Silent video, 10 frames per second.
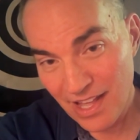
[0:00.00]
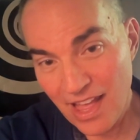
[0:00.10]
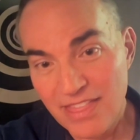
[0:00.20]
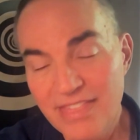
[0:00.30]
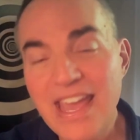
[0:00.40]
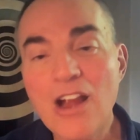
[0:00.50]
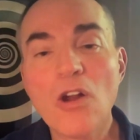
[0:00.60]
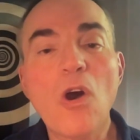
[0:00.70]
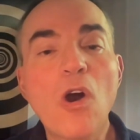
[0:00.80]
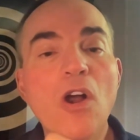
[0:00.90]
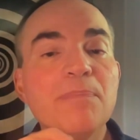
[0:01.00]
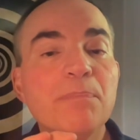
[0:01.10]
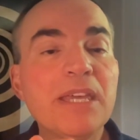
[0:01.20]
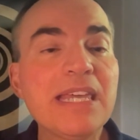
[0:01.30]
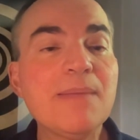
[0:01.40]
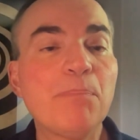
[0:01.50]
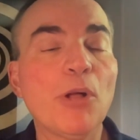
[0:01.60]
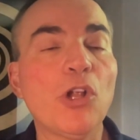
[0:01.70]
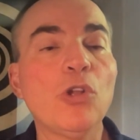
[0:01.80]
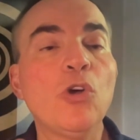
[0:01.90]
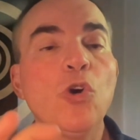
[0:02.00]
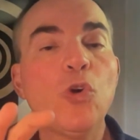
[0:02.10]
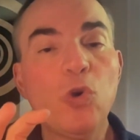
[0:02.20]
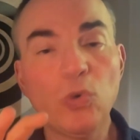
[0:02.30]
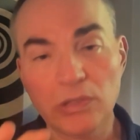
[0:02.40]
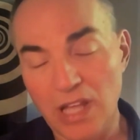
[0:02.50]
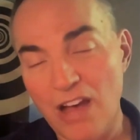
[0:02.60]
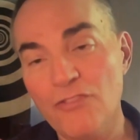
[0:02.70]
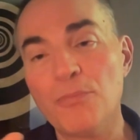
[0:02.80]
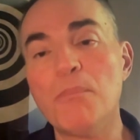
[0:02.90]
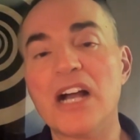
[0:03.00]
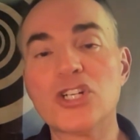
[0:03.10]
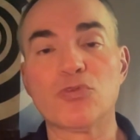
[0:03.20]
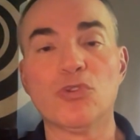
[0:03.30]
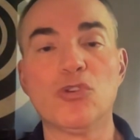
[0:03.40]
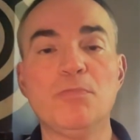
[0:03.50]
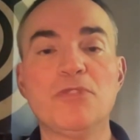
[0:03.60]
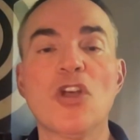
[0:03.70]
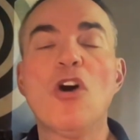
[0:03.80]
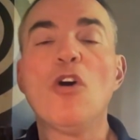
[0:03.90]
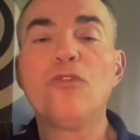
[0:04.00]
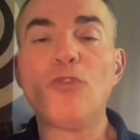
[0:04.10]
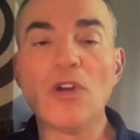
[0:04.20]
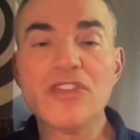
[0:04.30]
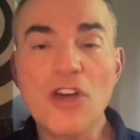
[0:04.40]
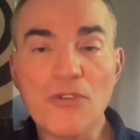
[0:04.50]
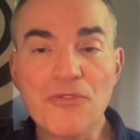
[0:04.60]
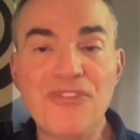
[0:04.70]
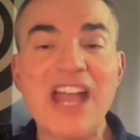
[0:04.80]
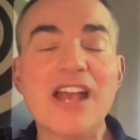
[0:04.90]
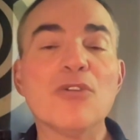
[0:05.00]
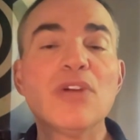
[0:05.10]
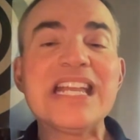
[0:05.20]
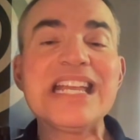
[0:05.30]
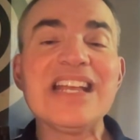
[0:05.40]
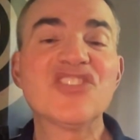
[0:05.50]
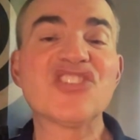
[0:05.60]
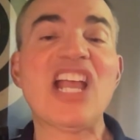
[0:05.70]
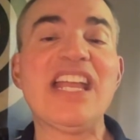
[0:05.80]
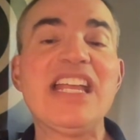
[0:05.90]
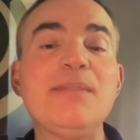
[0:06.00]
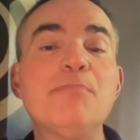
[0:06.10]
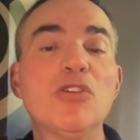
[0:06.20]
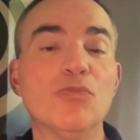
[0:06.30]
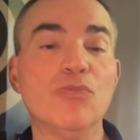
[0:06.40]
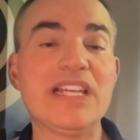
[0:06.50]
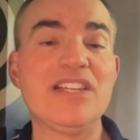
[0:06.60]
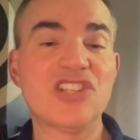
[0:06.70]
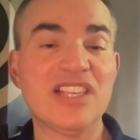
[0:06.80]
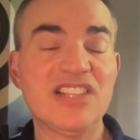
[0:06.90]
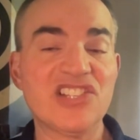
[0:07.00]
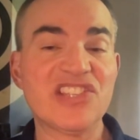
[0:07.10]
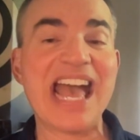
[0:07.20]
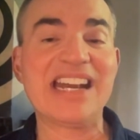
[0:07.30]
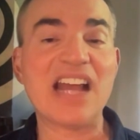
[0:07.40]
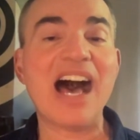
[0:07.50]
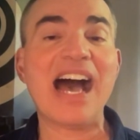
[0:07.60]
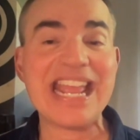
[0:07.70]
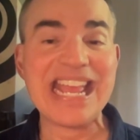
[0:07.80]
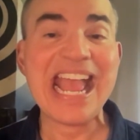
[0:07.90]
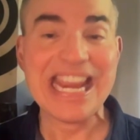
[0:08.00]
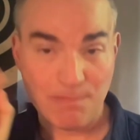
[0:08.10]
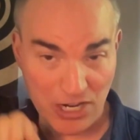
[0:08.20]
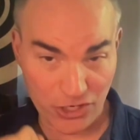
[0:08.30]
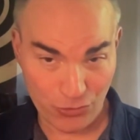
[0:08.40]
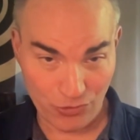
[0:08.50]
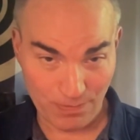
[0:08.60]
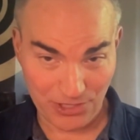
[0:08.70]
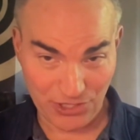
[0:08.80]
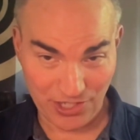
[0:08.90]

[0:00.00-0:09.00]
there are people who love mushrooms for the very same reasons that I hate mushrooms.